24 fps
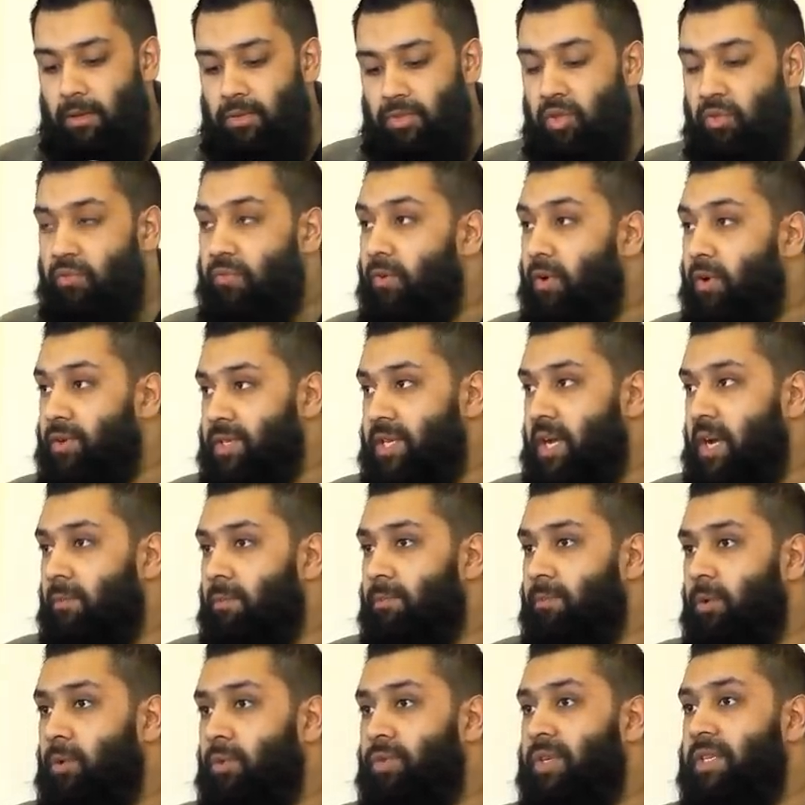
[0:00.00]
So for
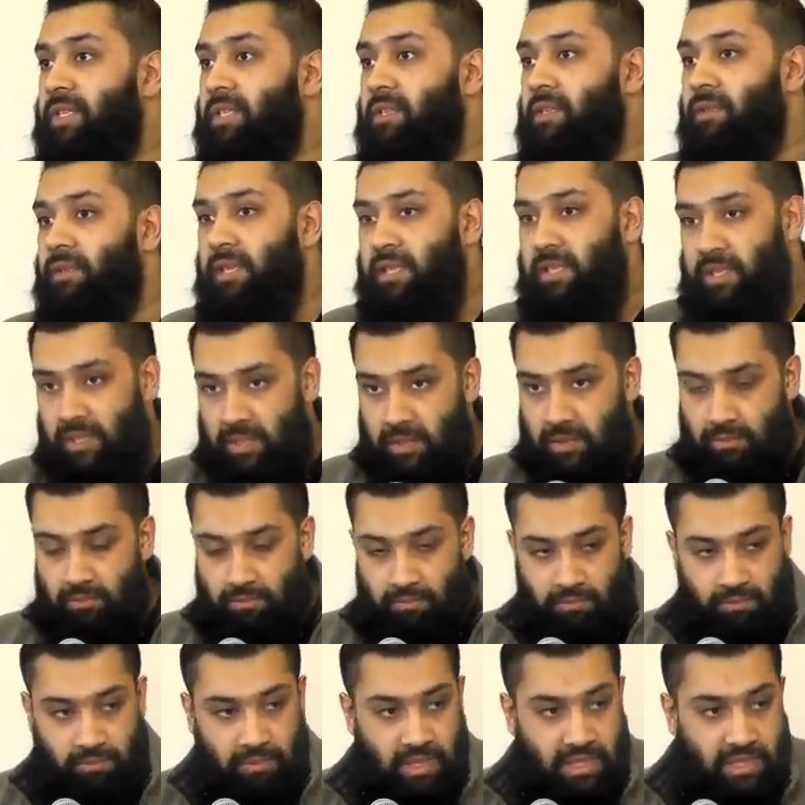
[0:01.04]
example, this, this,
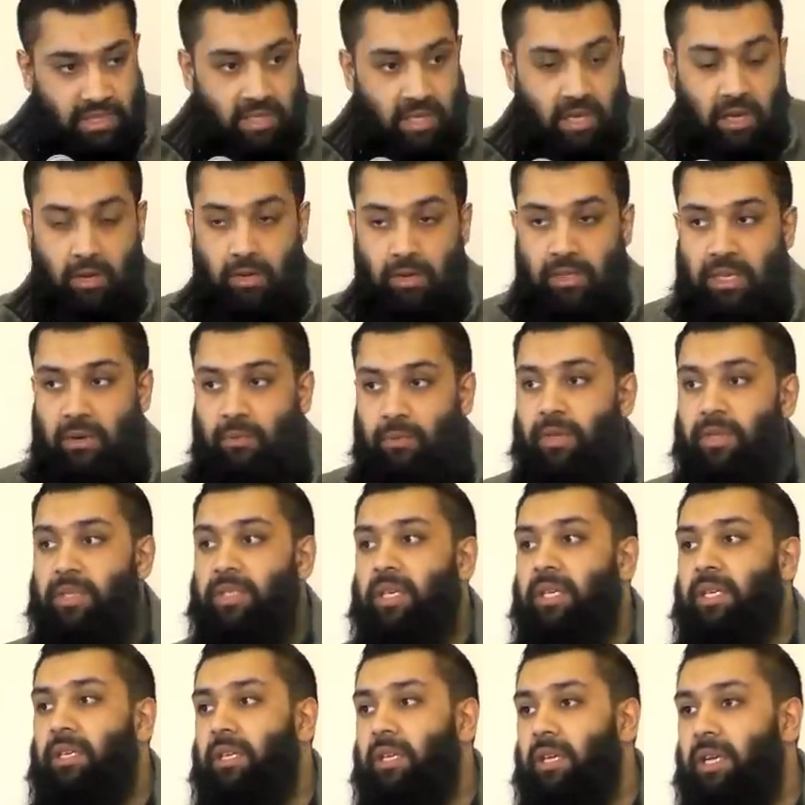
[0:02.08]
this circle that we're
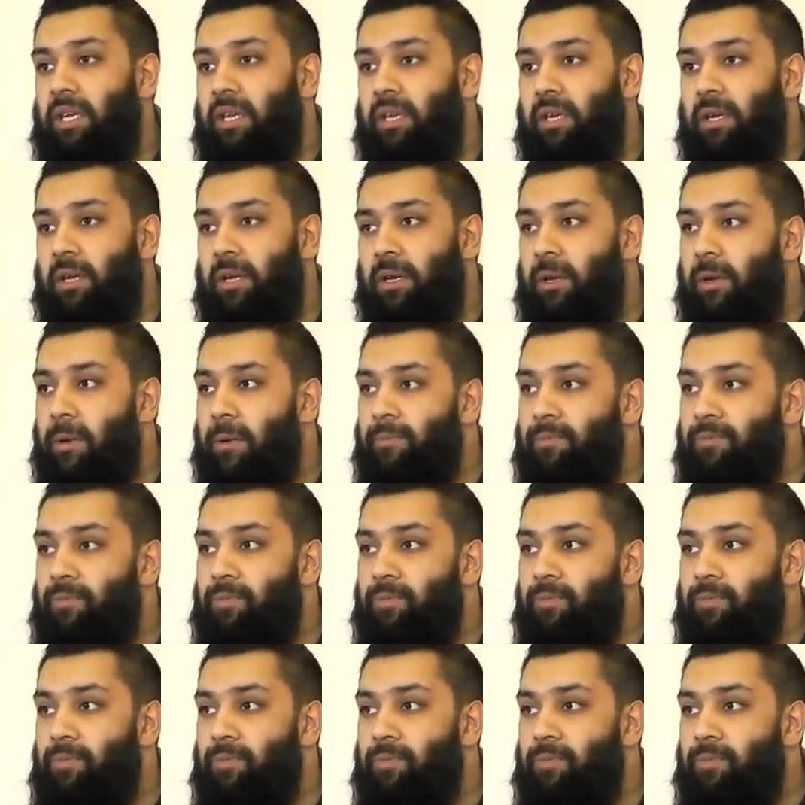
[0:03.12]
sitting in